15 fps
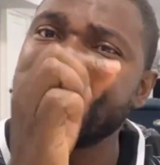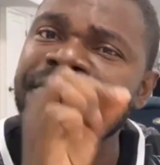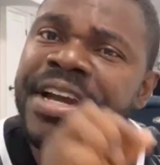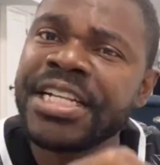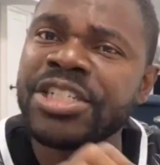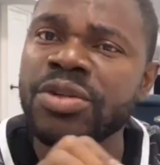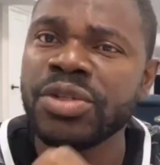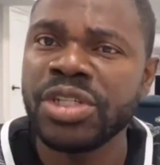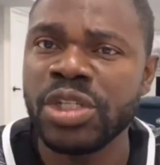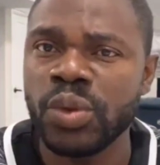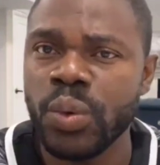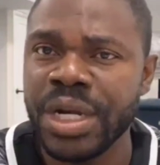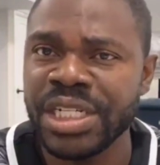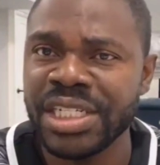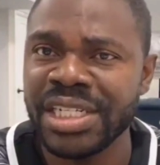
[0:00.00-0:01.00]
And remember,
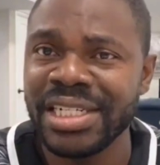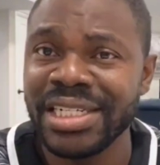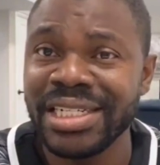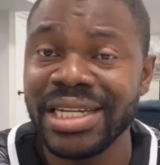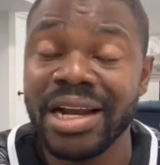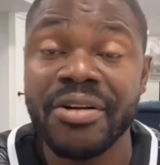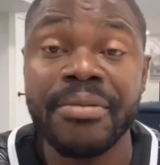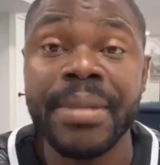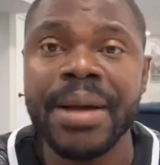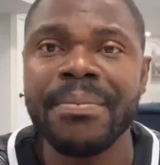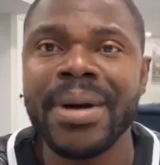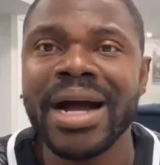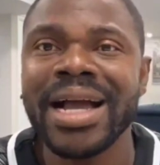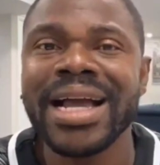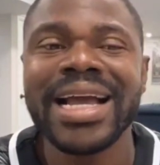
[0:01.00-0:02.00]
extra
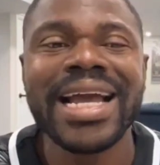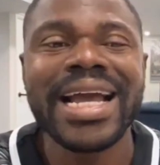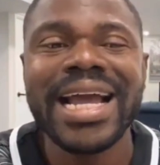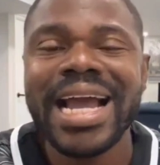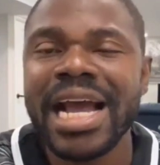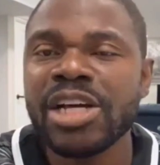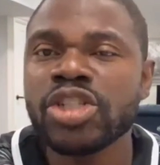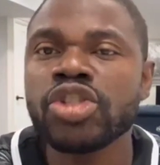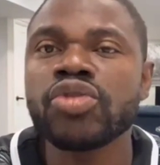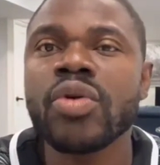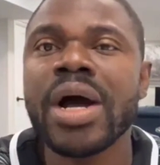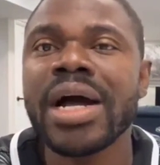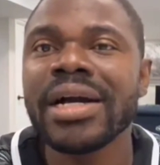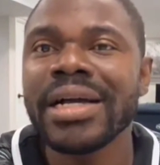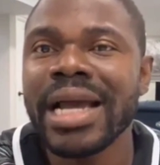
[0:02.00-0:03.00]
evidence could
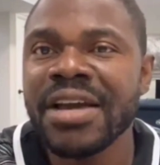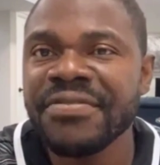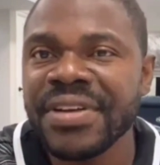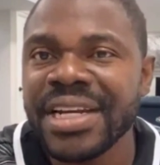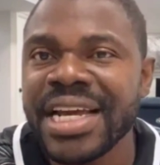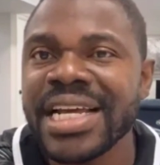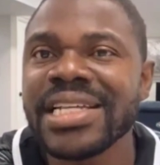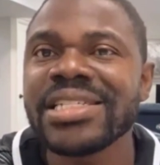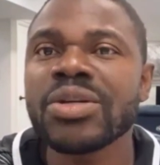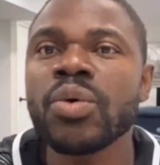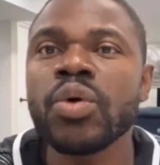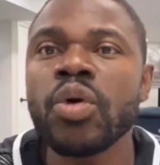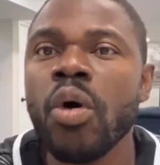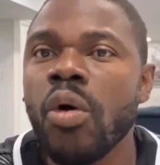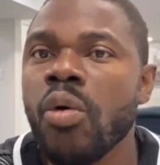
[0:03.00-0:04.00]
always be a plus
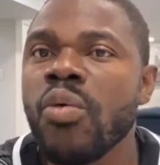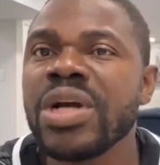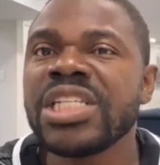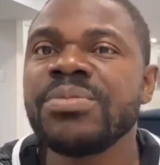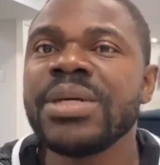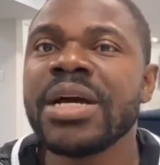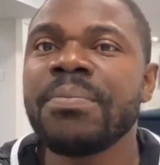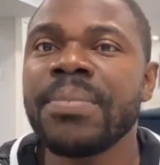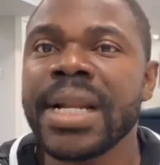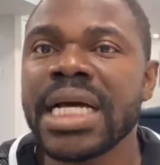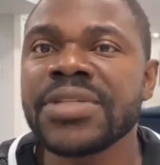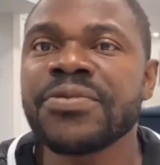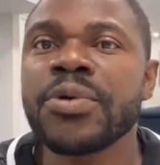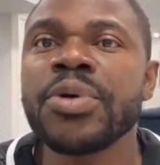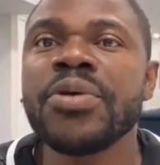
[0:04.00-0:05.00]
for you from
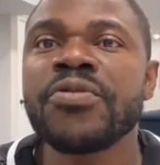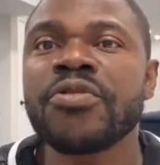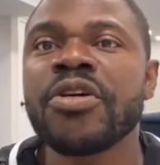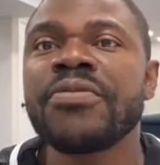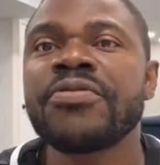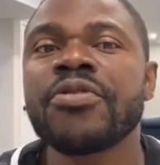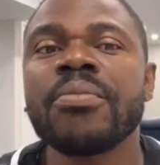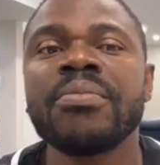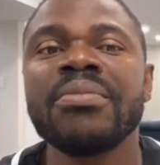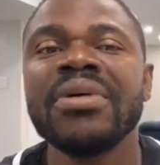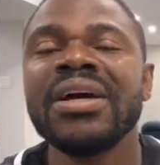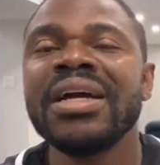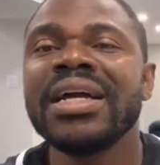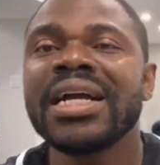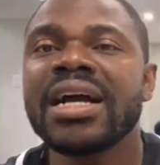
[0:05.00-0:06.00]
countries where we
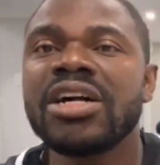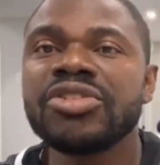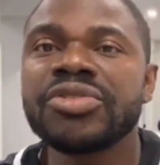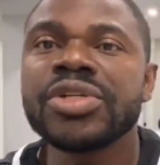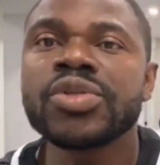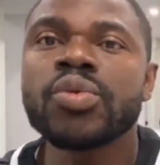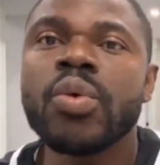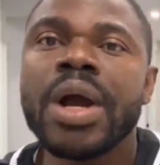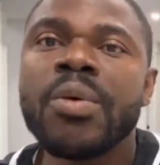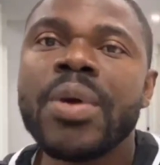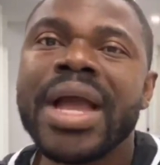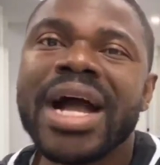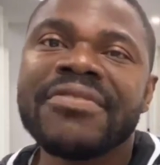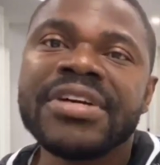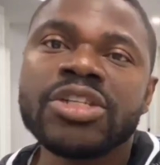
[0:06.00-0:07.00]
have extremely
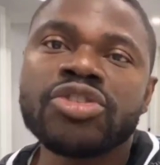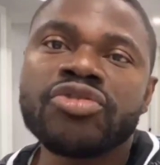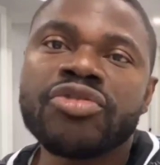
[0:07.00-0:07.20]
higher